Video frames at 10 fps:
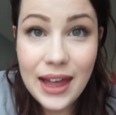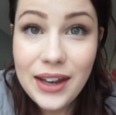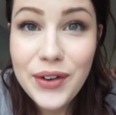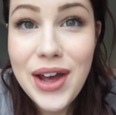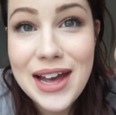
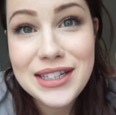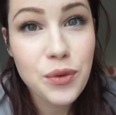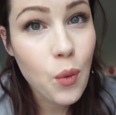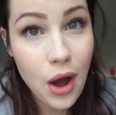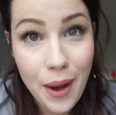Hello guys
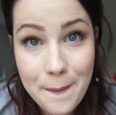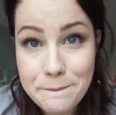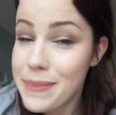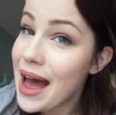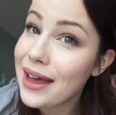and welcome
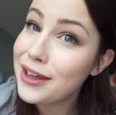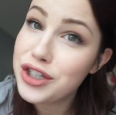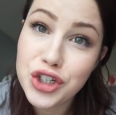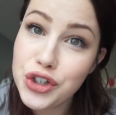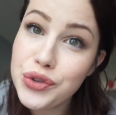back
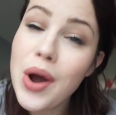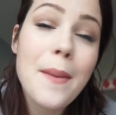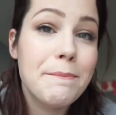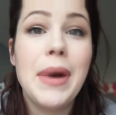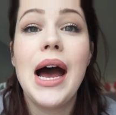to
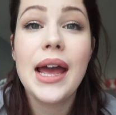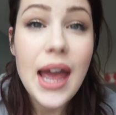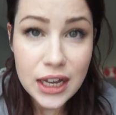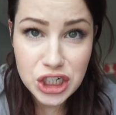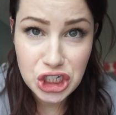my
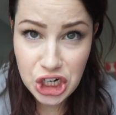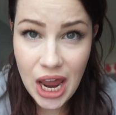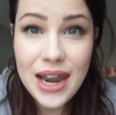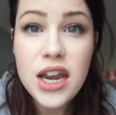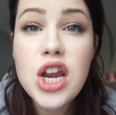
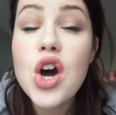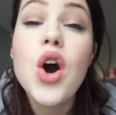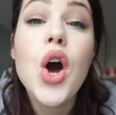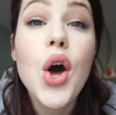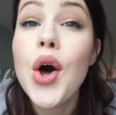
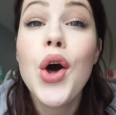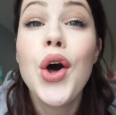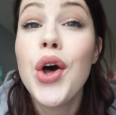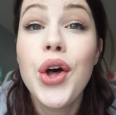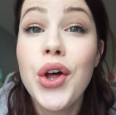
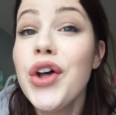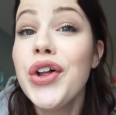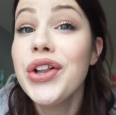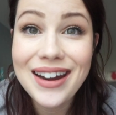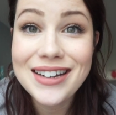
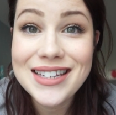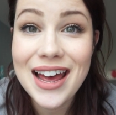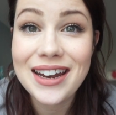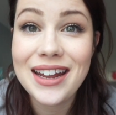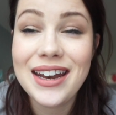channel. I
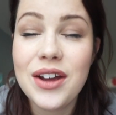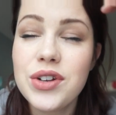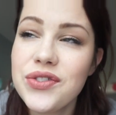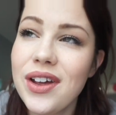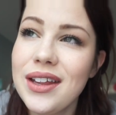decided it
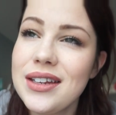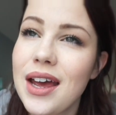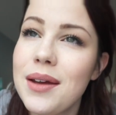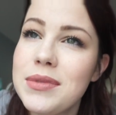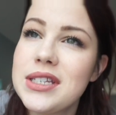was finally
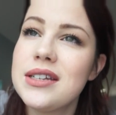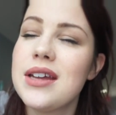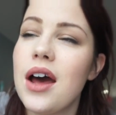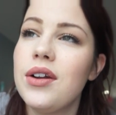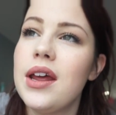time to sit
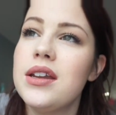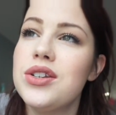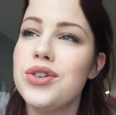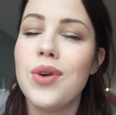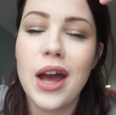down and
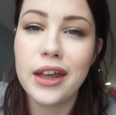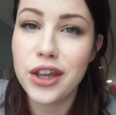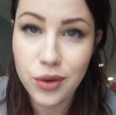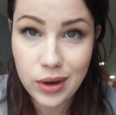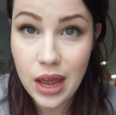do a
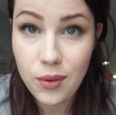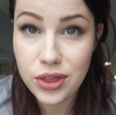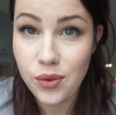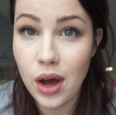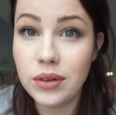Q&A
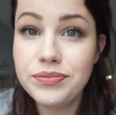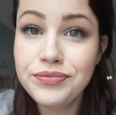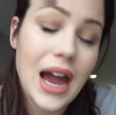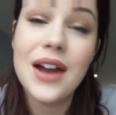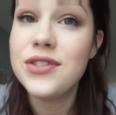with you all.
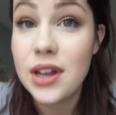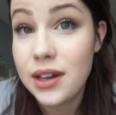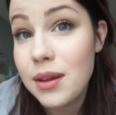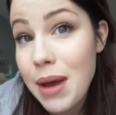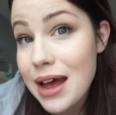I've said
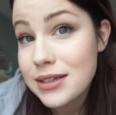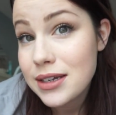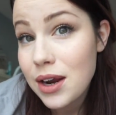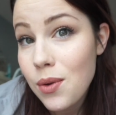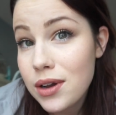in the past
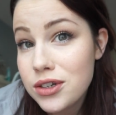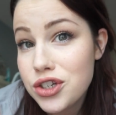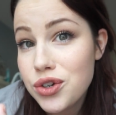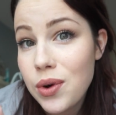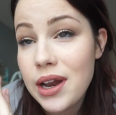that I wanted
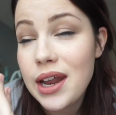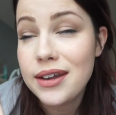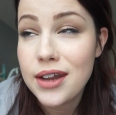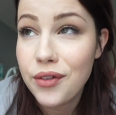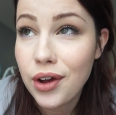to do one,
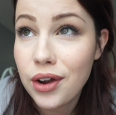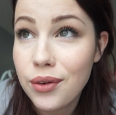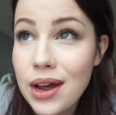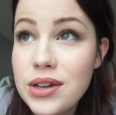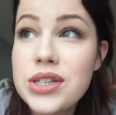never got
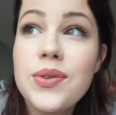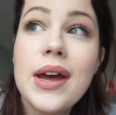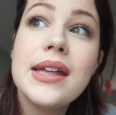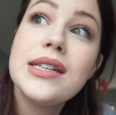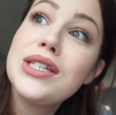around to
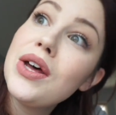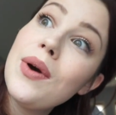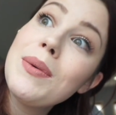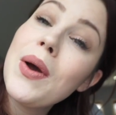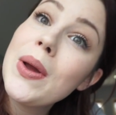it, so
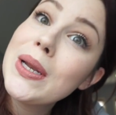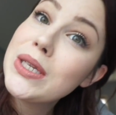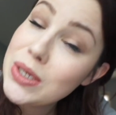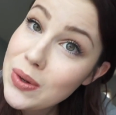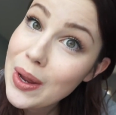I'm going
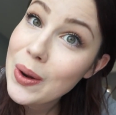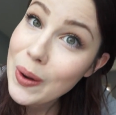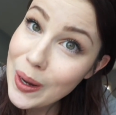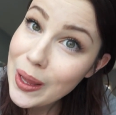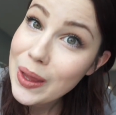to do it
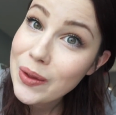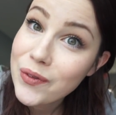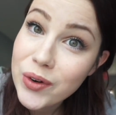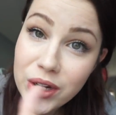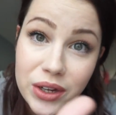right now
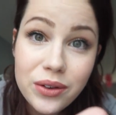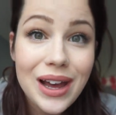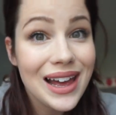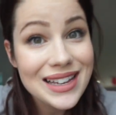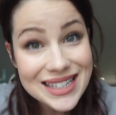for you
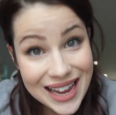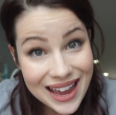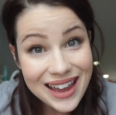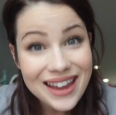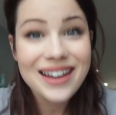guys,
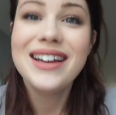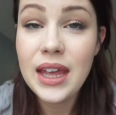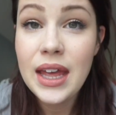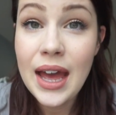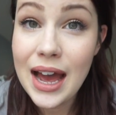yay.
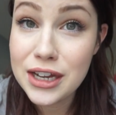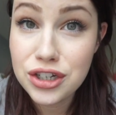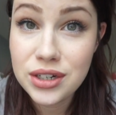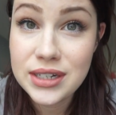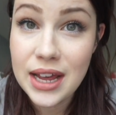As
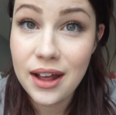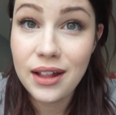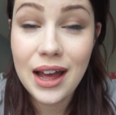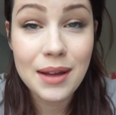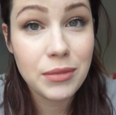you can
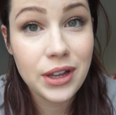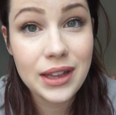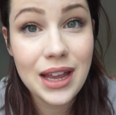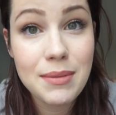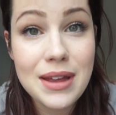tell, I'm looking
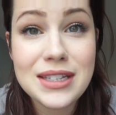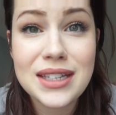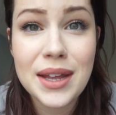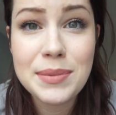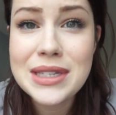like a mess.
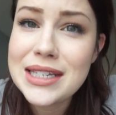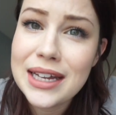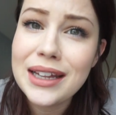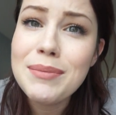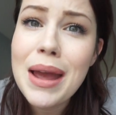I'm
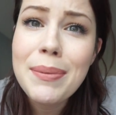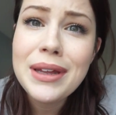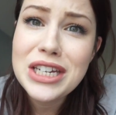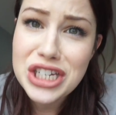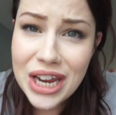still in my
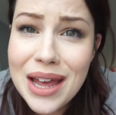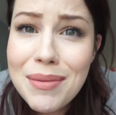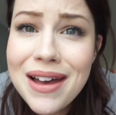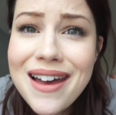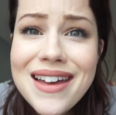
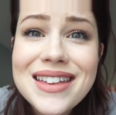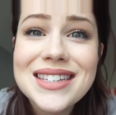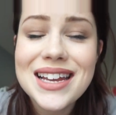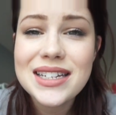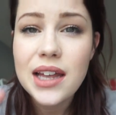
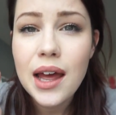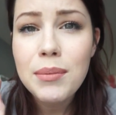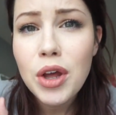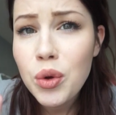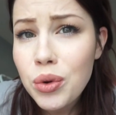pajamas because
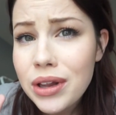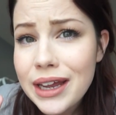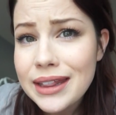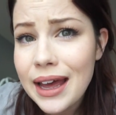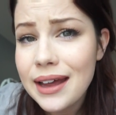I'm cool
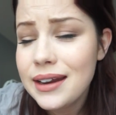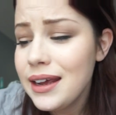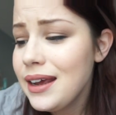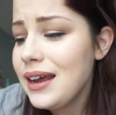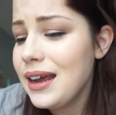like that.
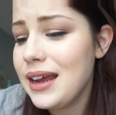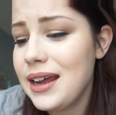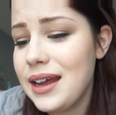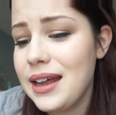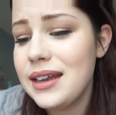
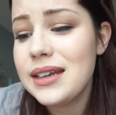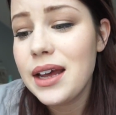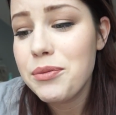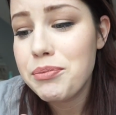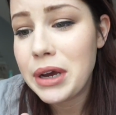And
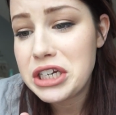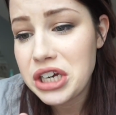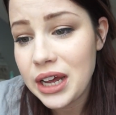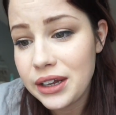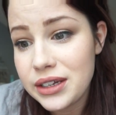my
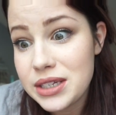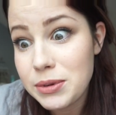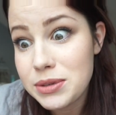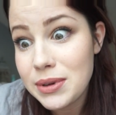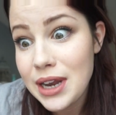child is
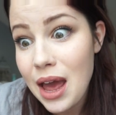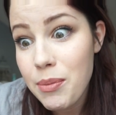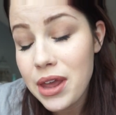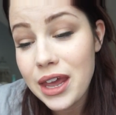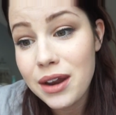supposed to be
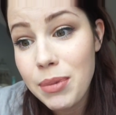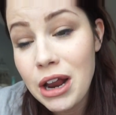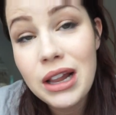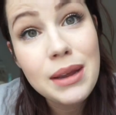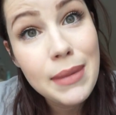napping, and
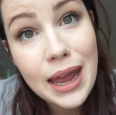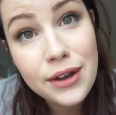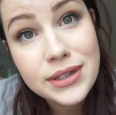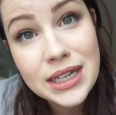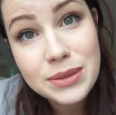apparently my
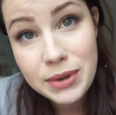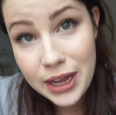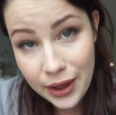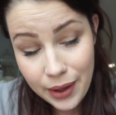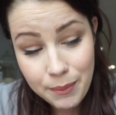house has
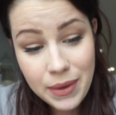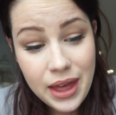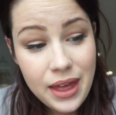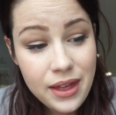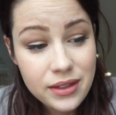become
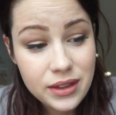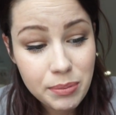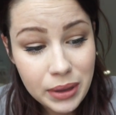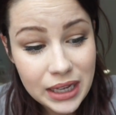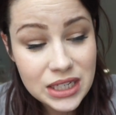the
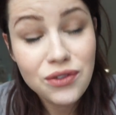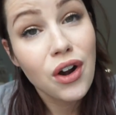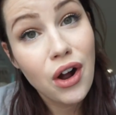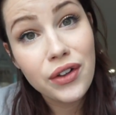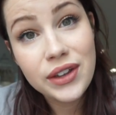place
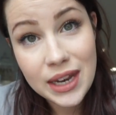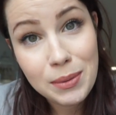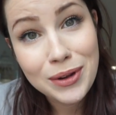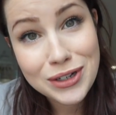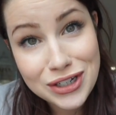for all the
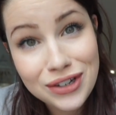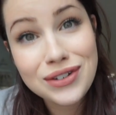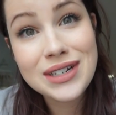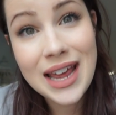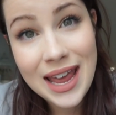neighborhood
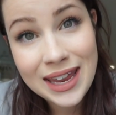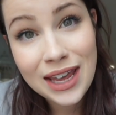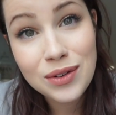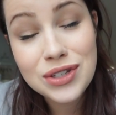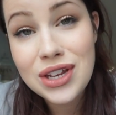children to hang
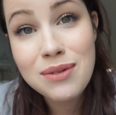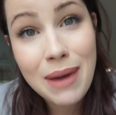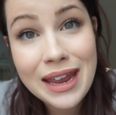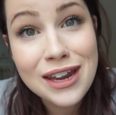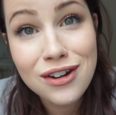out, so you
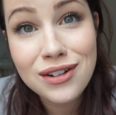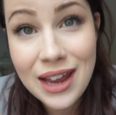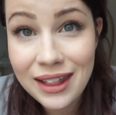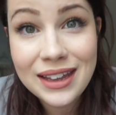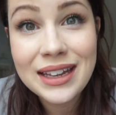might hear
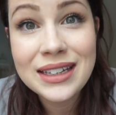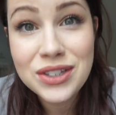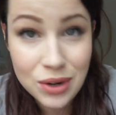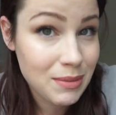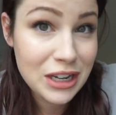yelling,
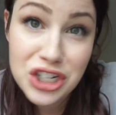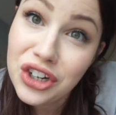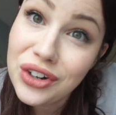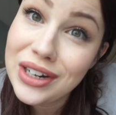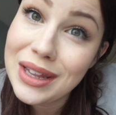screaming
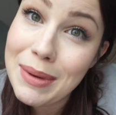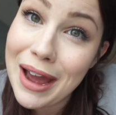children in the